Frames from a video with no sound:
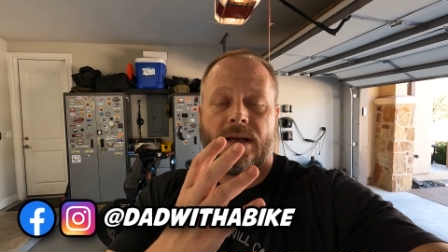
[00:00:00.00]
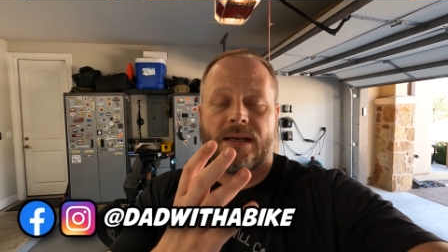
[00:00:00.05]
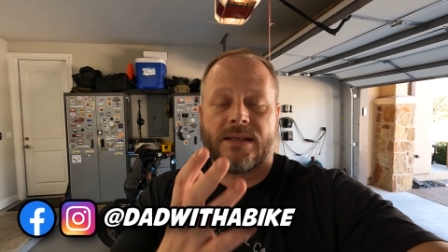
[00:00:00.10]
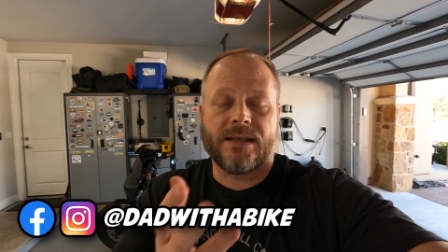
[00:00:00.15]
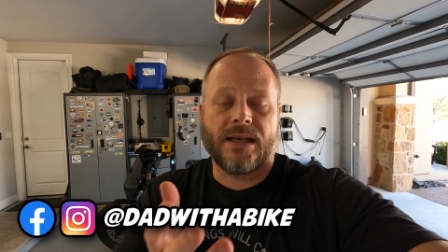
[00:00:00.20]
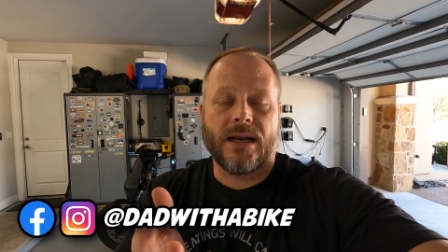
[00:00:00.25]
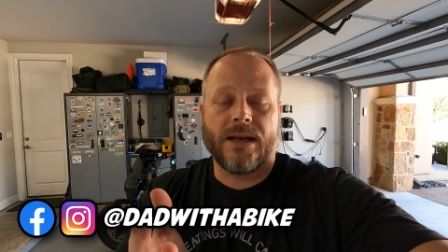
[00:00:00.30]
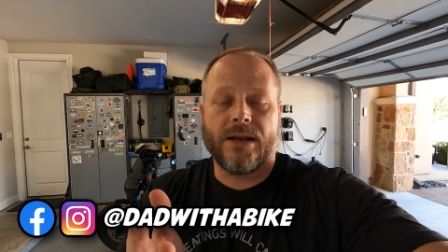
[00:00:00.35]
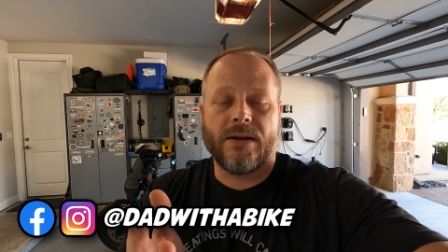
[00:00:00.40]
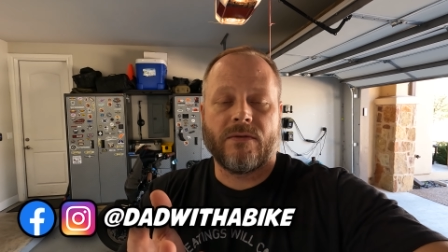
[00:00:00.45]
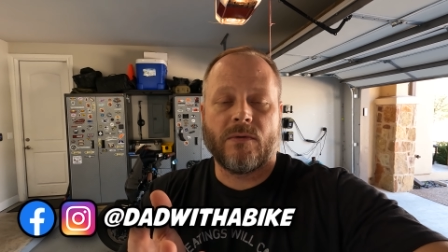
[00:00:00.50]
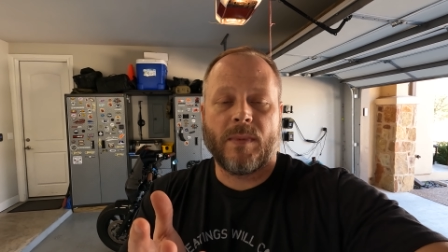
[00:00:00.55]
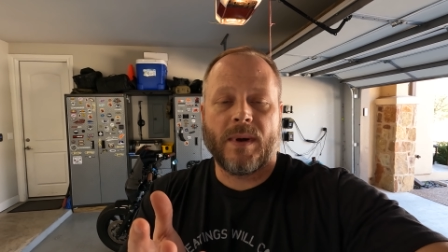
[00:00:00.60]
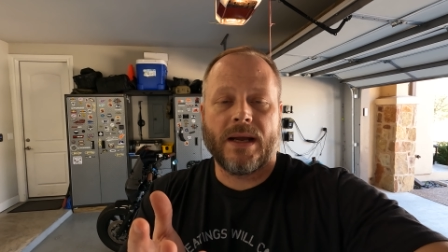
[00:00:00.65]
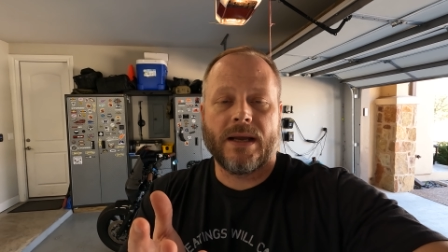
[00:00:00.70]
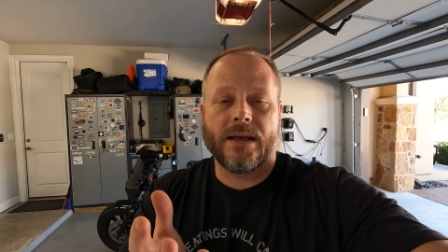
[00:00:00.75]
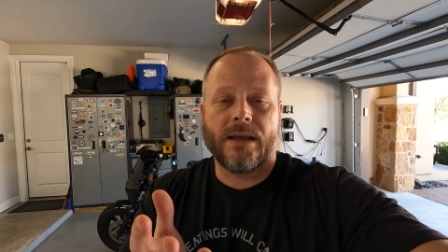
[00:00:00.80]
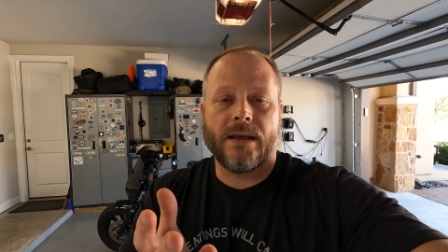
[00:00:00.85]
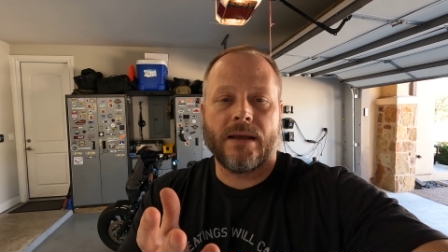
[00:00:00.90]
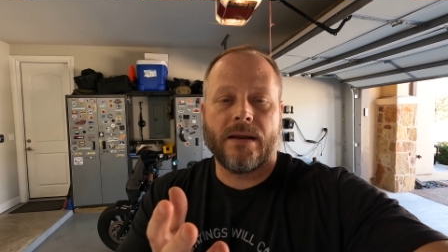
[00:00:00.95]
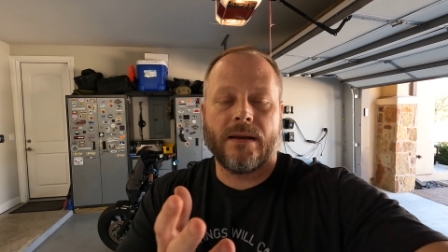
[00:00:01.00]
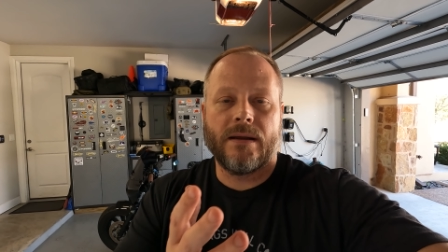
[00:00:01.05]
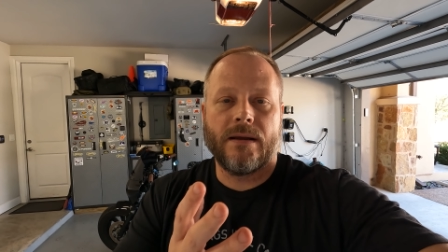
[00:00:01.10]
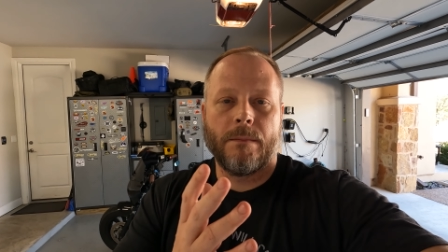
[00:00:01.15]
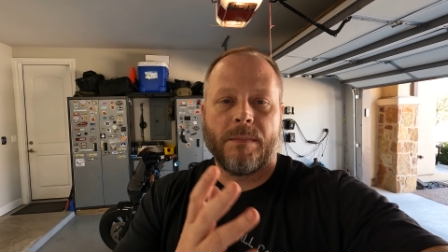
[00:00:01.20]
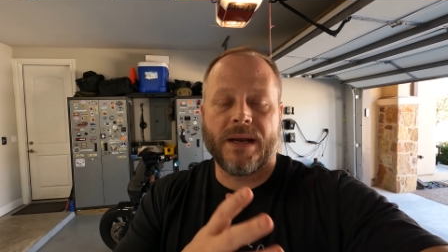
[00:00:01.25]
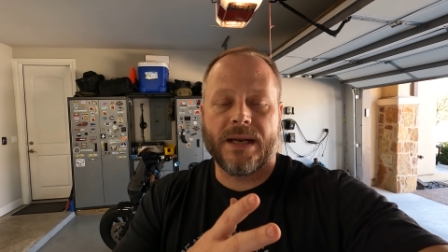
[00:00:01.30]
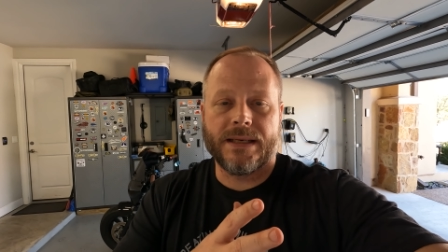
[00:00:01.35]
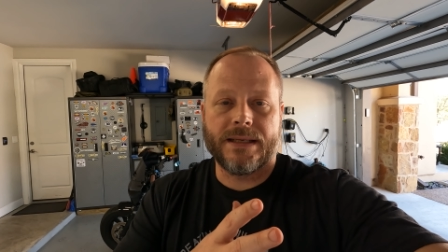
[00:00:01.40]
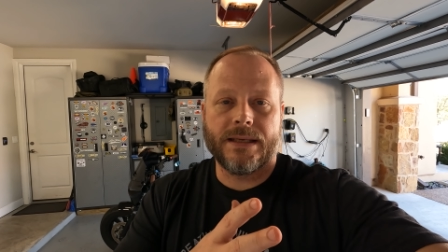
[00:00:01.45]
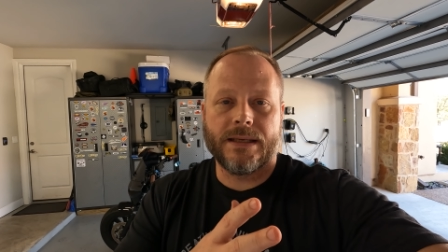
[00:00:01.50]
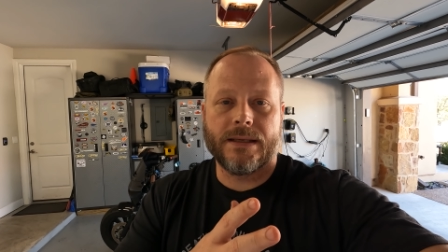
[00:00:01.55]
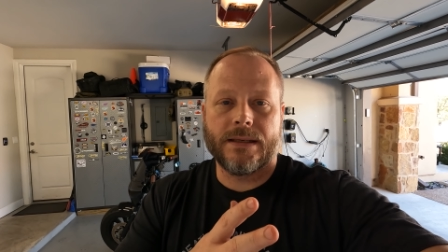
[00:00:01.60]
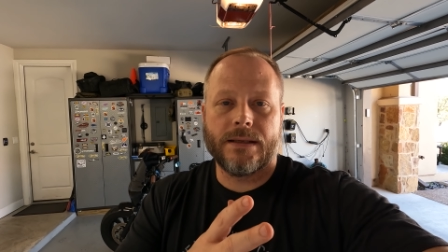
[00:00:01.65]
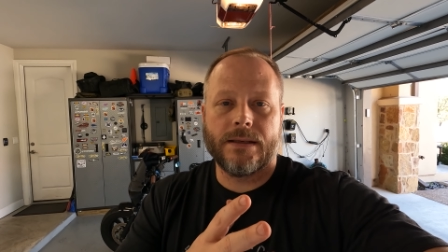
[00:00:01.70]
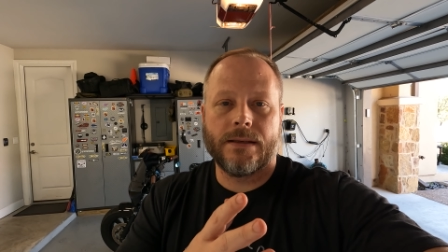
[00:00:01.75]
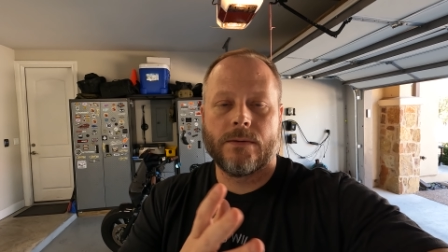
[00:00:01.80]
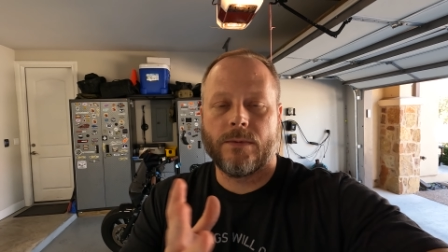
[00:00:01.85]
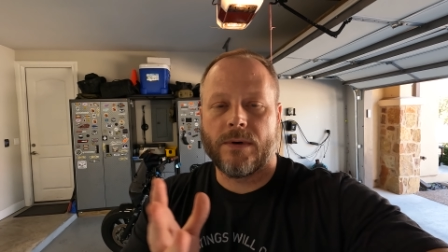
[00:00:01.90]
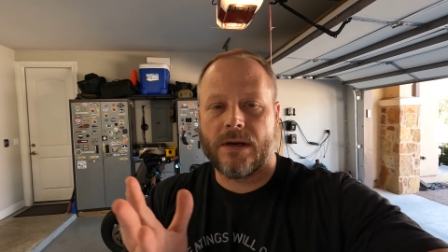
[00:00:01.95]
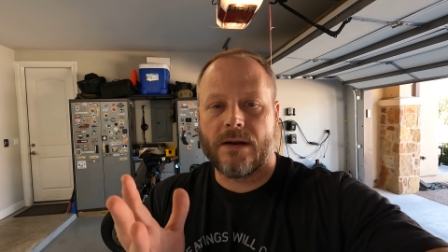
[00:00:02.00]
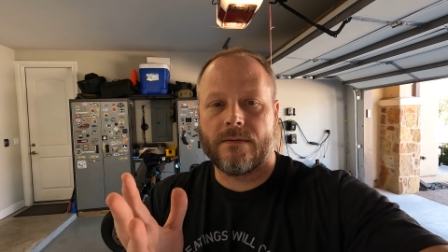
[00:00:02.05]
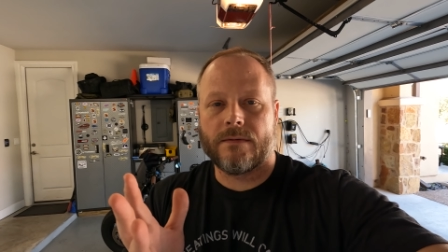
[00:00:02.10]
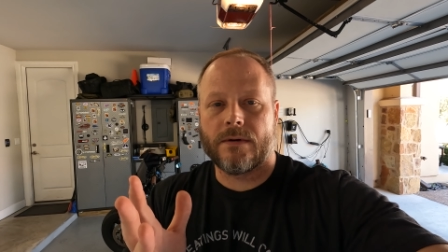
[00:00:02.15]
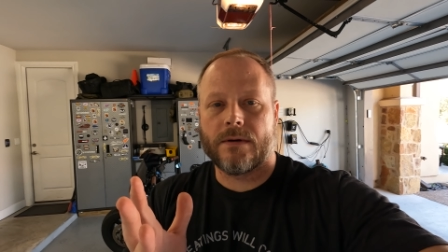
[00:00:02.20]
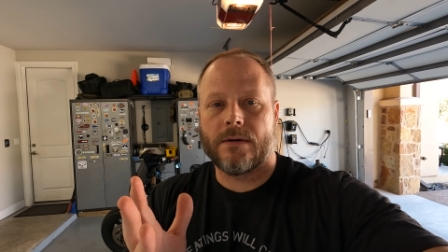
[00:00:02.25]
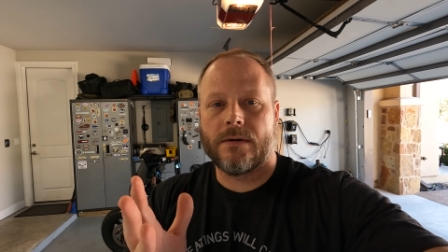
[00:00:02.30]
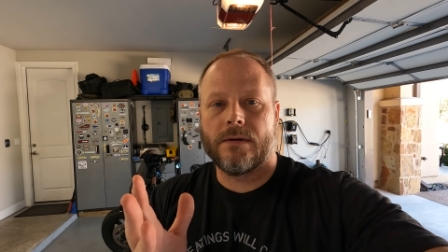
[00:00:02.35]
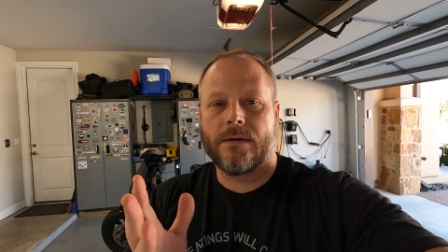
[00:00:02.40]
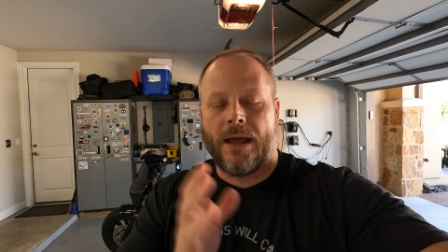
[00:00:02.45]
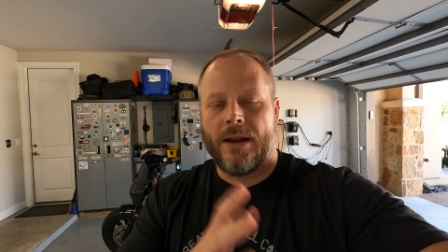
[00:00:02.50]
I said I'd never buy again, but I did, whatever.